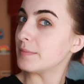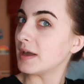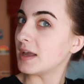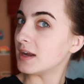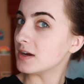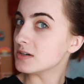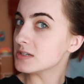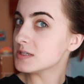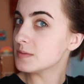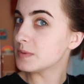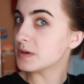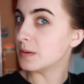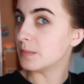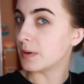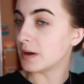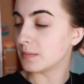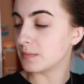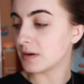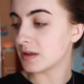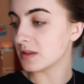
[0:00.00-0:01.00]
My hair is up in a
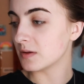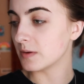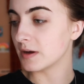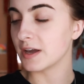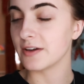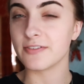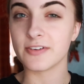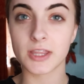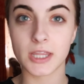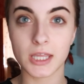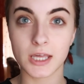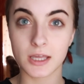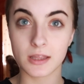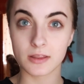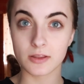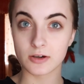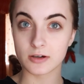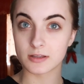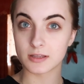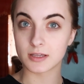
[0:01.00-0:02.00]
bun, by the way. I feel like I
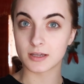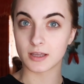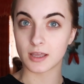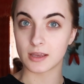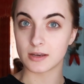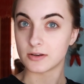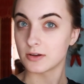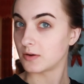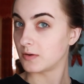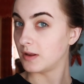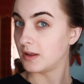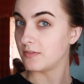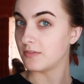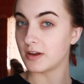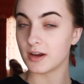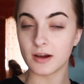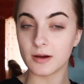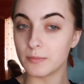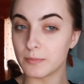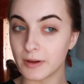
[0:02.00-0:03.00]
look like I don't have hair,